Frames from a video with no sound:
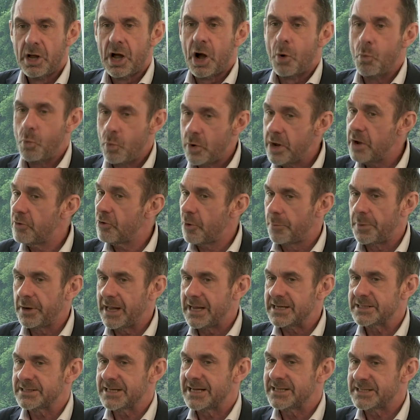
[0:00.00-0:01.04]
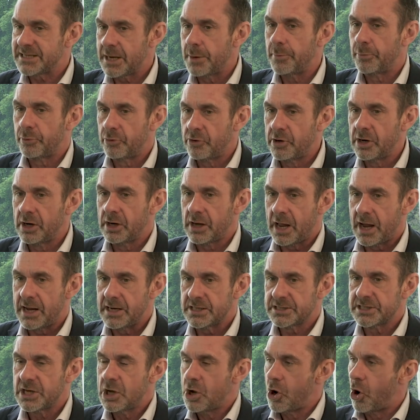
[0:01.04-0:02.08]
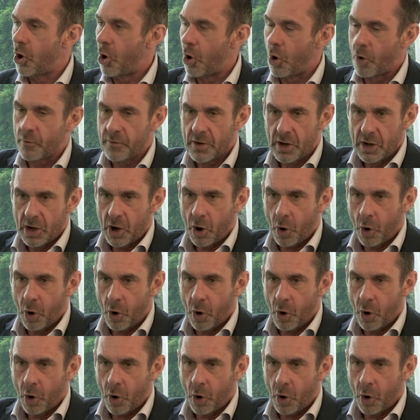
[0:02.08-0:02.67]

And we're up against a temporary alliance of